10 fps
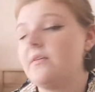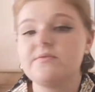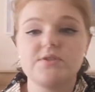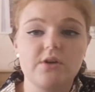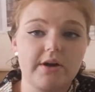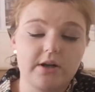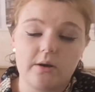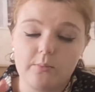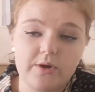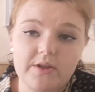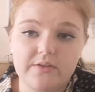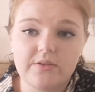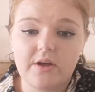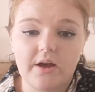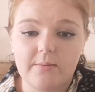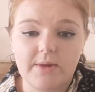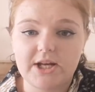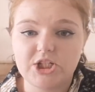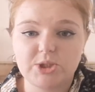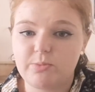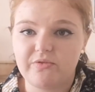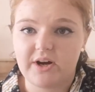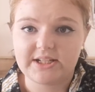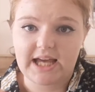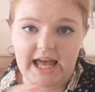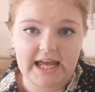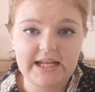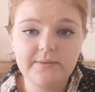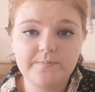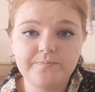sign up with energy provider A,